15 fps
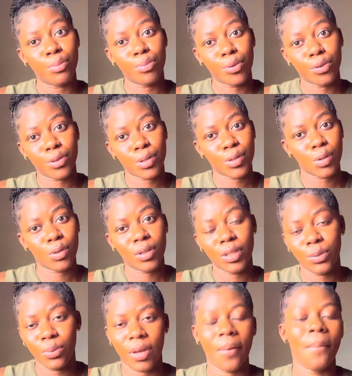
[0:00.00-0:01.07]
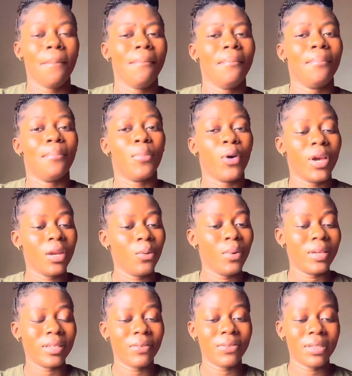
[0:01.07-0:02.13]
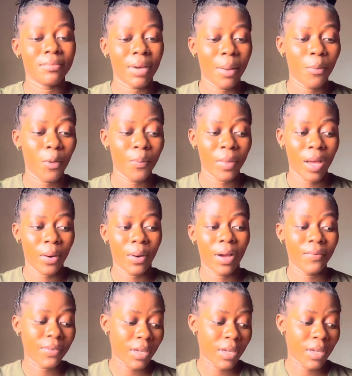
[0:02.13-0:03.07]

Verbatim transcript: all the way but anyways i've seen my mom now i'm